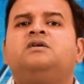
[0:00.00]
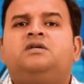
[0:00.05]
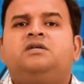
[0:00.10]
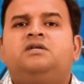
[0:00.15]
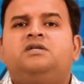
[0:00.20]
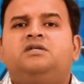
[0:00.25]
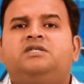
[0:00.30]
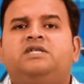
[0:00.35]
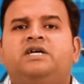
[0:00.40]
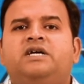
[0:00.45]

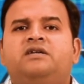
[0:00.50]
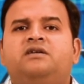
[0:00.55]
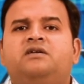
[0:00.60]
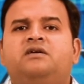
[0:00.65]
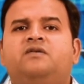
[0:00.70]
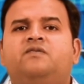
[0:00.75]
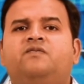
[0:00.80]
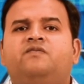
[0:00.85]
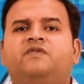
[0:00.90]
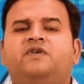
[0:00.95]

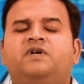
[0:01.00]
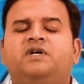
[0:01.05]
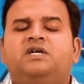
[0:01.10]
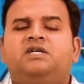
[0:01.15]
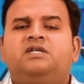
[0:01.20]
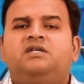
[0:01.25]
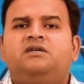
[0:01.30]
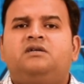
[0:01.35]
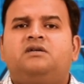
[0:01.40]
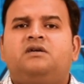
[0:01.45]
gender
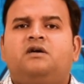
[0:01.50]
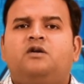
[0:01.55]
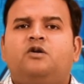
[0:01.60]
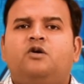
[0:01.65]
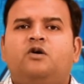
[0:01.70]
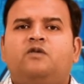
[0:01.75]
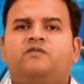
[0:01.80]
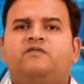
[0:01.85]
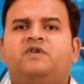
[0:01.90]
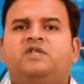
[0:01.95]
word
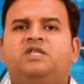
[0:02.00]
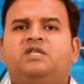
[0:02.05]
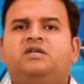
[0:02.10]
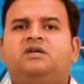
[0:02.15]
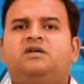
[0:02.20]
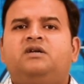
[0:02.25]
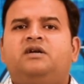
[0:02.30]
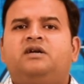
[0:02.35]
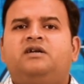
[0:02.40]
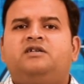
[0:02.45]
along with
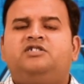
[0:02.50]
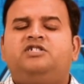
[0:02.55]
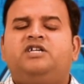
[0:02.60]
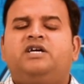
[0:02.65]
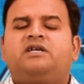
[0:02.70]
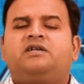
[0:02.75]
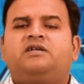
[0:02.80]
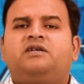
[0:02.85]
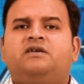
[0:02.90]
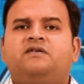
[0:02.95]

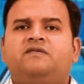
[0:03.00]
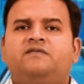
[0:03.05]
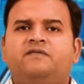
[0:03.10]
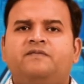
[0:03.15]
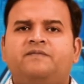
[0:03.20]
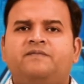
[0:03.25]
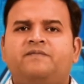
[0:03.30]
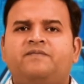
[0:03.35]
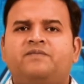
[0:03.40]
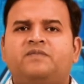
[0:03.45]
adjective.
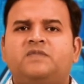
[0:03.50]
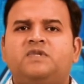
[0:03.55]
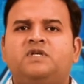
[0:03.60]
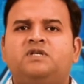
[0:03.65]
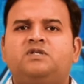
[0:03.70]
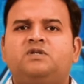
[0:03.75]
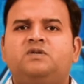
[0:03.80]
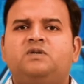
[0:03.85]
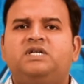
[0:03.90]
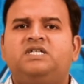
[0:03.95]

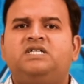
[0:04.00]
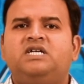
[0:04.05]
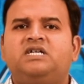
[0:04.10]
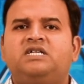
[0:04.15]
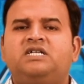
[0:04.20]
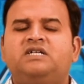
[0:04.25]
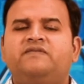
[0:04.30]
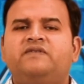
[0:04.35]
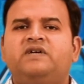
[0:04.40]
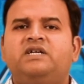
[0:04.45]
So,
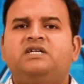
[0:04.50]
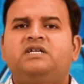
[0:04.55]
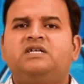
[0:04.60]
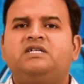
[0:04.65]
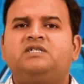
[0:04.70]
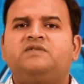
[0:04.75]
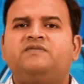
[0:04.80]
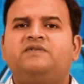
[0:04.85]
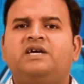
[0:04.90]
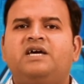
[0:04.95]
adjective
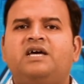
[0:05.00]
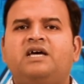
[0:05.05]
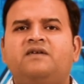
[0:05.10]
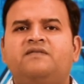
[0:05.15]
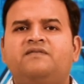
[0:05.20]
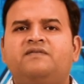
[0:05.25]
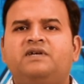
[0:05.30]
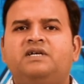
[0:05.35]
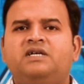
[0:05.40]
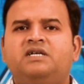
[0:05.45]
endings we
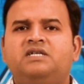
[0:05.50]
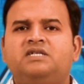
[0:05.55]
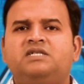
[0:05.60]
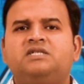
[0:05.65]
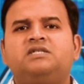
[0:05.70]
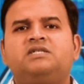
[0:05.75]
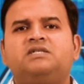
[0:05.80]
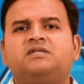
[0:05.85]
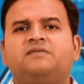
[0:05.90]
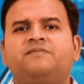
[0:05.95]
have
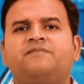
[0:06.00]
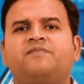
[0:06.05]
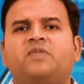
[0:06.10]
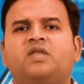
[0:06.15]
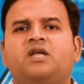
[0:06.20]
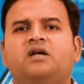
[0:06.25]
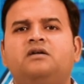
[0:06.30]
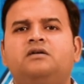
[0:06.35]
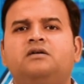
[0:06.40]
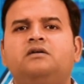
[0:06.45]
is
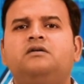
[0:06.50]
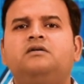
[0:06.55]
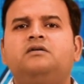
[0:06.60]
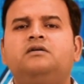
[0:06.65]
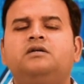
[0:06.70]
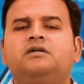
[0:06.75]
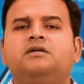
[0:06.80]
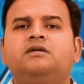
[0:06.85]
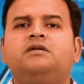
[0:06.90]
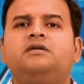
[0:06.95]

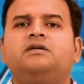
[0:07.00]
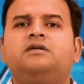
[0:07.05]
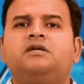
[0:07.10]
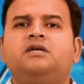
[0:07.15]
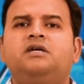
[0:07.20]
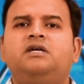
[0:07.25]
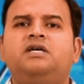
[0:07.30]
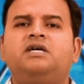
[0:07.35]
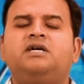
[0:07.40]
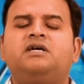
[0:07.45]
I
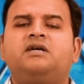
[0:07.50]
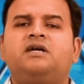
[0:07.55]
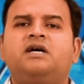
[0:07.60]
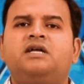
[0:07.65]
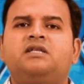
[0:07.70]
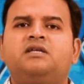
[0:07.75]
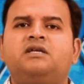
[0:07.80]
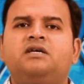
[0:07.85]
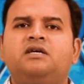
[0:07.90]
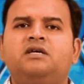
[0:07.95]

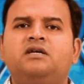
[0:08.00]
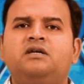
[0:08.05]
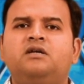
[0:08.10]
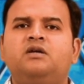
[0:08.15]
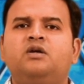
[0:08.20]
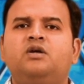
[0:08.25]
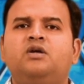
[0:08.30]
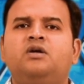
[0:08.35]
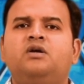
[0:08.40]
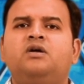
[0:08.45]
kratki
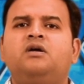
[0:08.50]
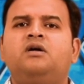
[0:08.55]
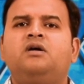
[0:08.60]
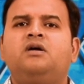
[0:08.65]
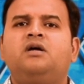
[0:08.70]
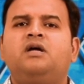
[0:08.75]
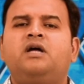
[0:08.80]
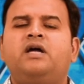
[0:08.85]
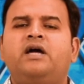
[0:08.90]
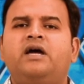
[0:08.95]

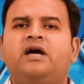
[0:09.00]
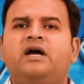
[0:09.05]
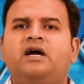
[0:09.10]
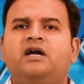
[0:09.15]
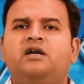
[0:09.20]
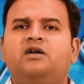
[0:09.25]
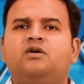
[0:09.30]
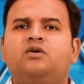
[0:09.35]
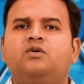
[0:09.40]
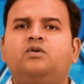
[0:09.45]

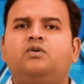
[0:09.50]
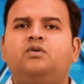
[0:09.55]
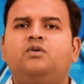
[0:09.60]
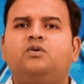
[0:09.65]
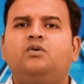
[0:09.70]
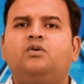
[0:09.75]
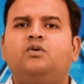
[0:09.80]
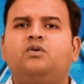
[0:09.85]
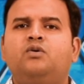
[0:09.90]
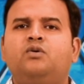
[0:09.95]
and
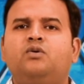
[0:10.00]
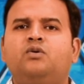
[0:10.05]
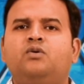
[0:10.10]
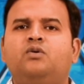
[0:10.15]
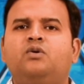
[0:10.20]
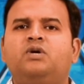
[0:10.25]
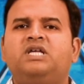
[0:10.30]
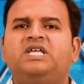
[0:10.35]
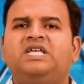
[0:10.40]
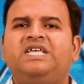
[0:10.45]

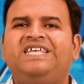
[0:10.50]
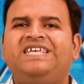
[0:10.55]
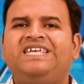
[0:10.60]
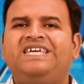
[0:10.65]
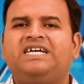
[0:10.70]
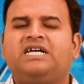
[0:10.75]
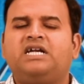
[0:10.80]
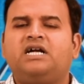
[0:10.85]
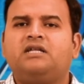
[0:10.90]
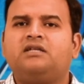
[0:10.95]
o I
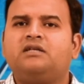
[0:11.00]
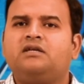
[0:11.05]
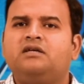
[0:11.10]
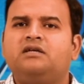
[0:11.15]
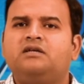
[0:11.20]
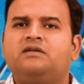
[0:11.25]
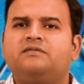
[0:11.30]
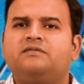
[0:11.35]
kratki.